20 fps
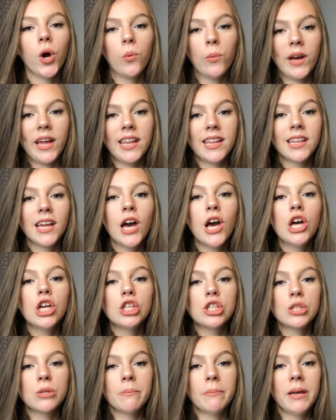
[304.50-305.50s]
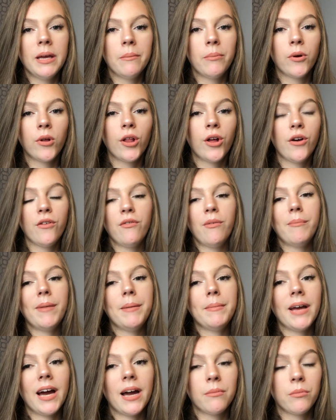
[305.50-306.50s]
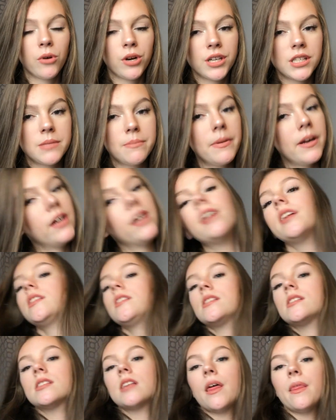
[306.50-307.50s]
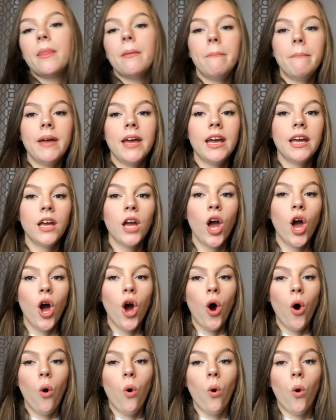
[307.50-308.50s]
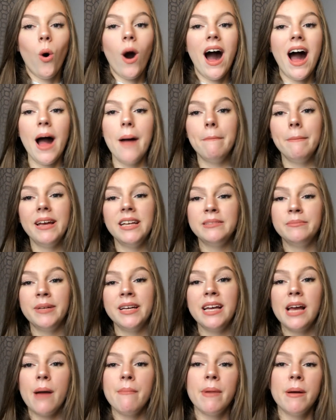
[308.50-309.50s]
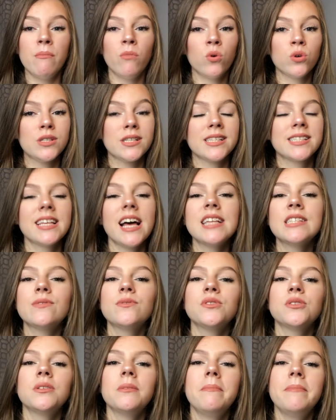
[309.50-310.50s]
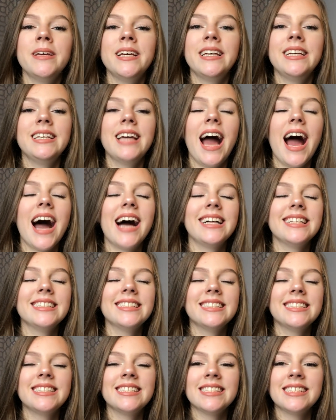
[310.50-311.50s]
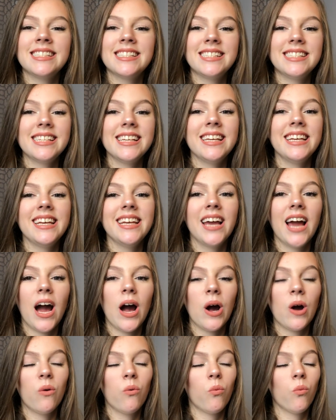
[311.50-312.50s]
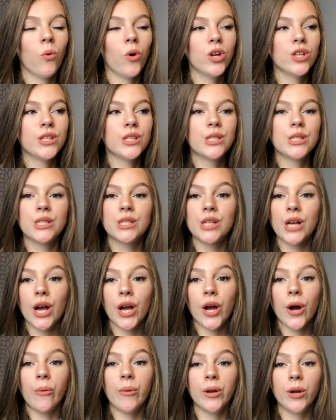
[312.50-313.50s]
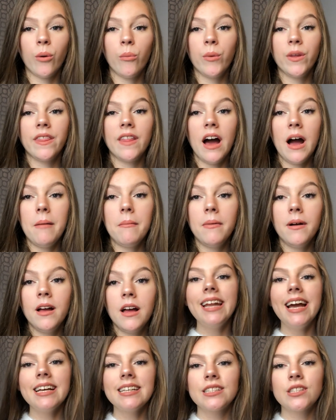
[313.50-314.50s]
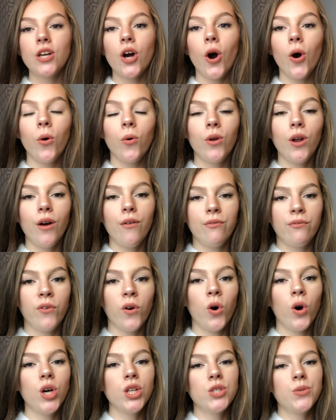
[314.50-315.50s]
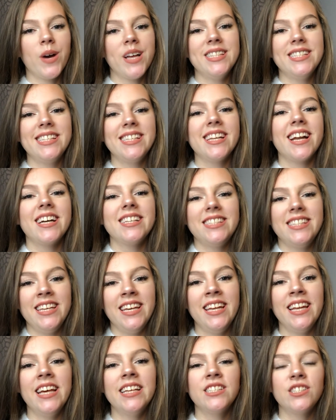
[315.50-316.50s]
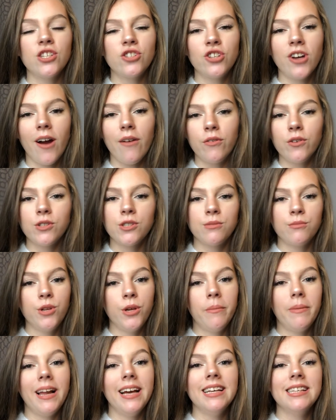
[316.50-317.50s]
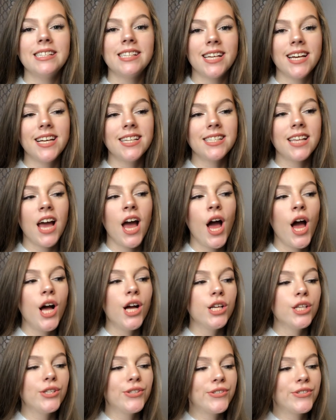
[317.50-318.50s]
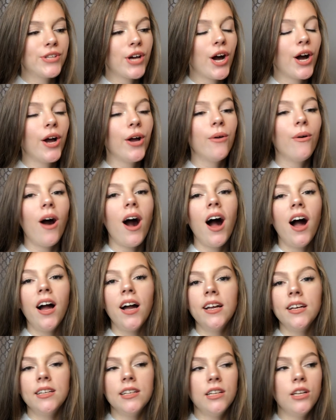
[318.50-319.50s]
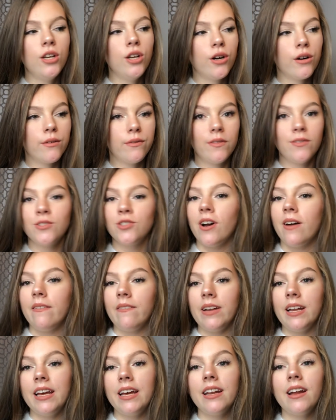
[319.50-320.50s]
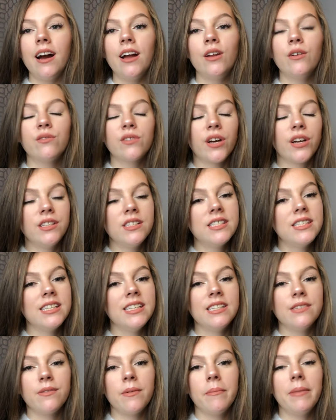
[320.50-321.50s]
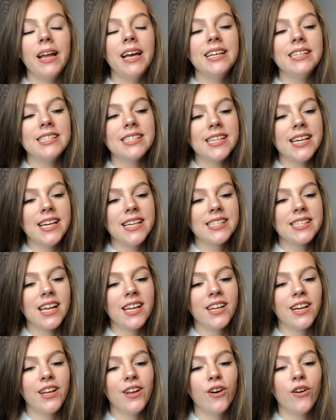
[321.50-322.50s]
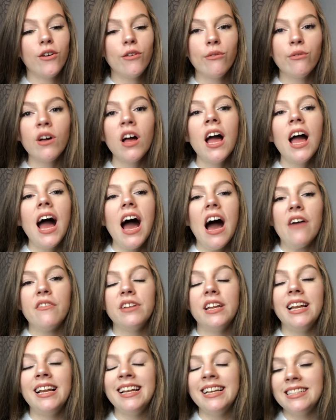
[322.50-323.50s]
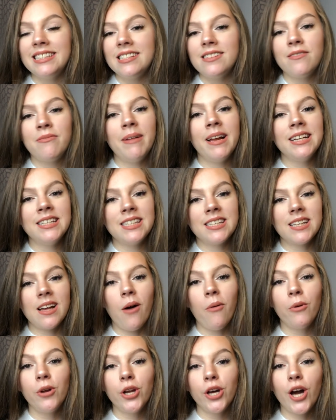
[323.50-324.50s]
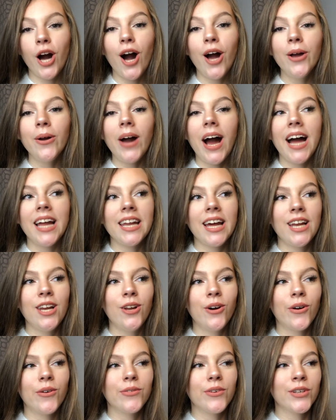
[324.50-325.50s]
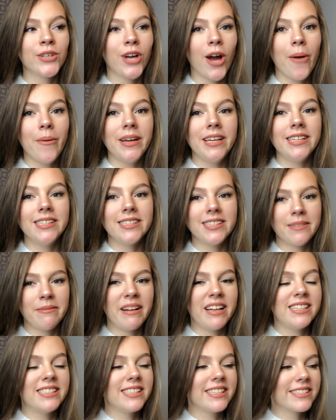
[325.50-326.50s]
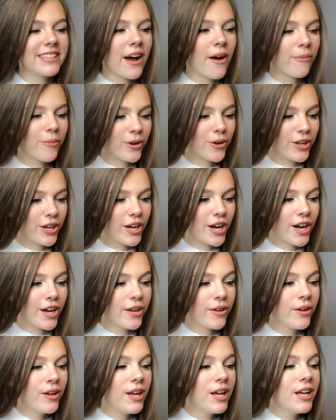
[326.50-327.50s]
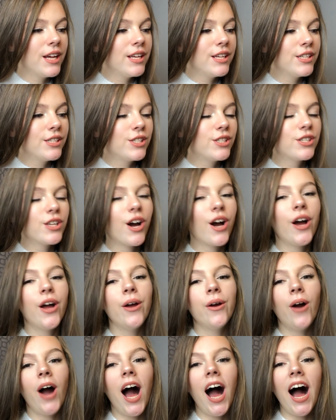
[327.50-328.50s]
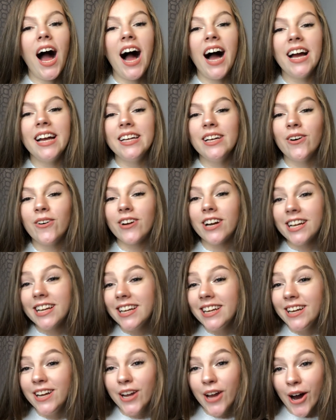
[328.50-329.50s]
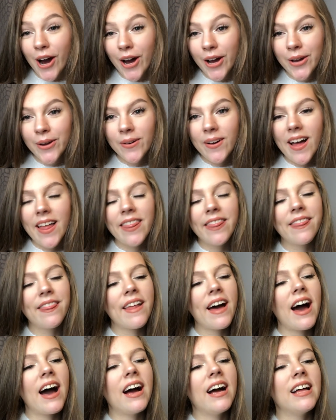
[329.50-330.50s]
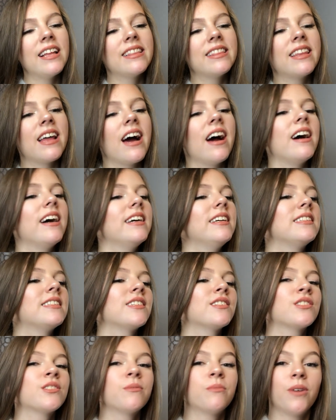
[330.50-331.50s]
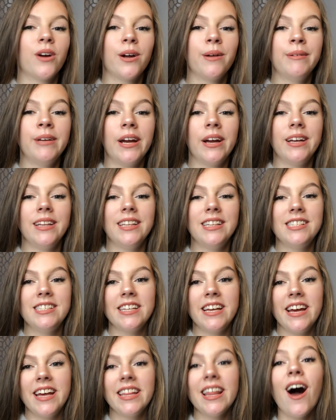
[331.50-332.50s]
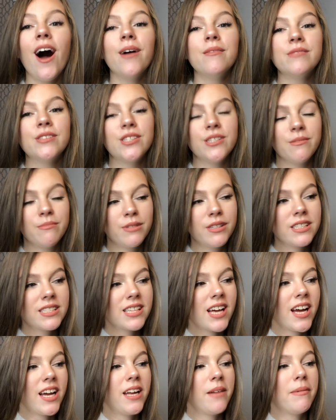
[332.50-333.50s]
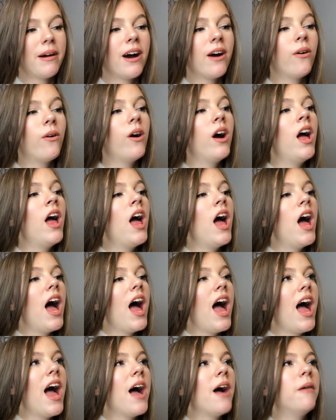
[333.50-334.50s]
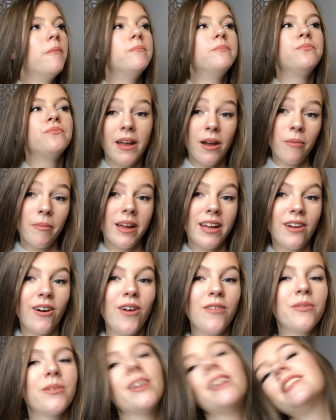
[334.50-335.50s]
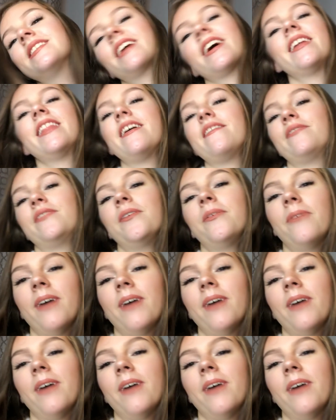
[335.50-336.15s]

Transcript: with some people who have maybe had more experience than me or maybe a bit more successful than me and see what's going on with them. The next goal for 2019 is to travel some new places. So I love traveling, I love going to see different places and I love having a list of places I want to go and I love going to the places I want to go. So I already know that there is somewhere I'm going this year that I'm super excited about. Um, may or may not have wanted to go there for a